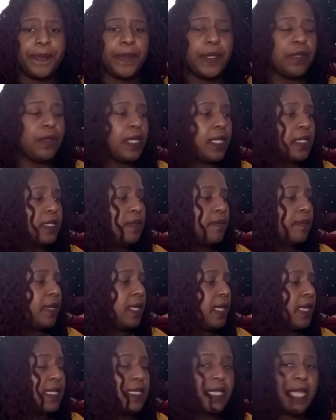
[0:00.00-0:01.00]
You need to
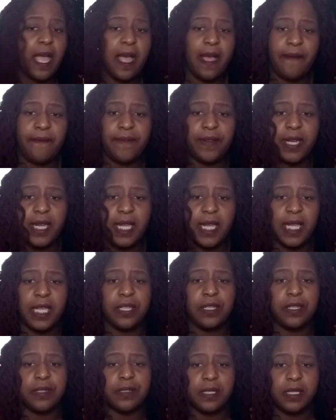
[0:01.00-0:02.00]
be as confident
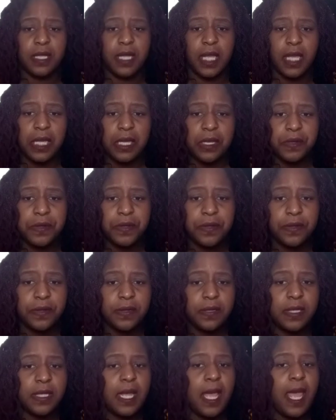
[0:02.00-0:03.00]
in your
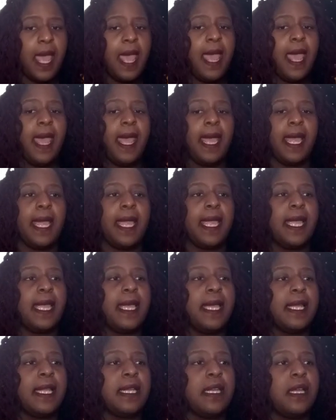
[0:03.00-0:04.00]
skills
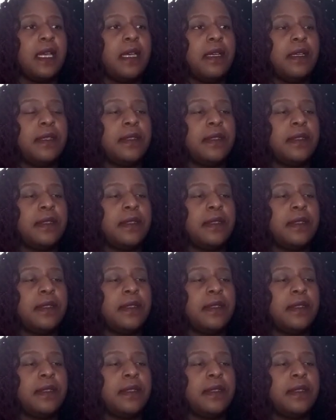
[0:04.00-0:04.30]
and